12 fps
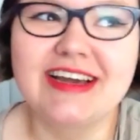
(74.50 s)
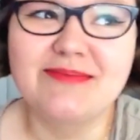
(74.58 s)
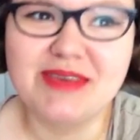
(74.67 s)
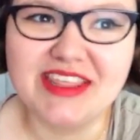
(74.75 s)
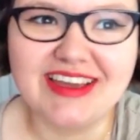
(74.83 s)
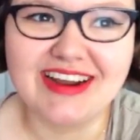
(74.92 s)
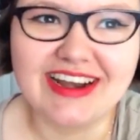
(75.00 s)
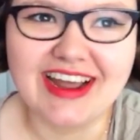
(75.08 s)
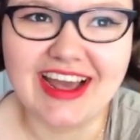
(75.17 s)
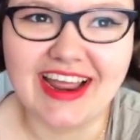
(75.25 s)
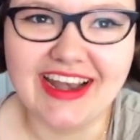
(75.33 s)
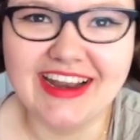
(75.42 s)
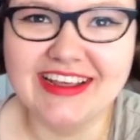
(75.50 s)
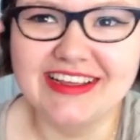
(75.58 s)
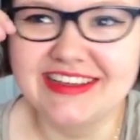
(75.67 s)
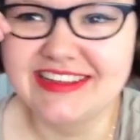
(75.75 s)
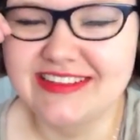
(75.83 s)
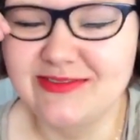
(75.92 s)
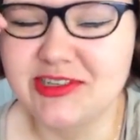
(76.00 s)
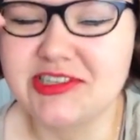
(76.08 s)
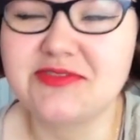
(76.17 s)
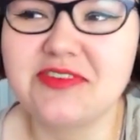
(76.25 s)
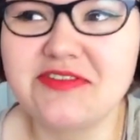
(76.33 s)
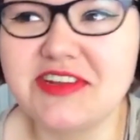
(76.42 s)
Be there at 9, which
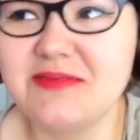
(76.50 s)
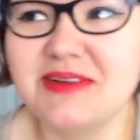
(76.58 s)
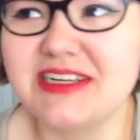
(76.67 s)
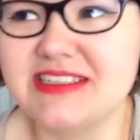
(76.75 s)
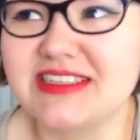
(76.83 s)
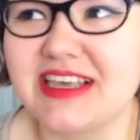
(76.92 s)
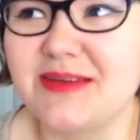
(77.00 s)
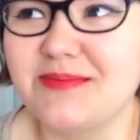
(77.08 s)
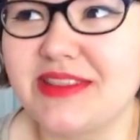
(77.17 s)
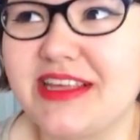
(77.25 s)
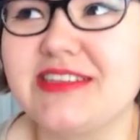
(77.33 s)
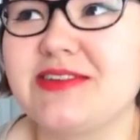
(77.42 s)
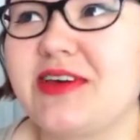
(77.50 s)
is 15 minutes late, but that's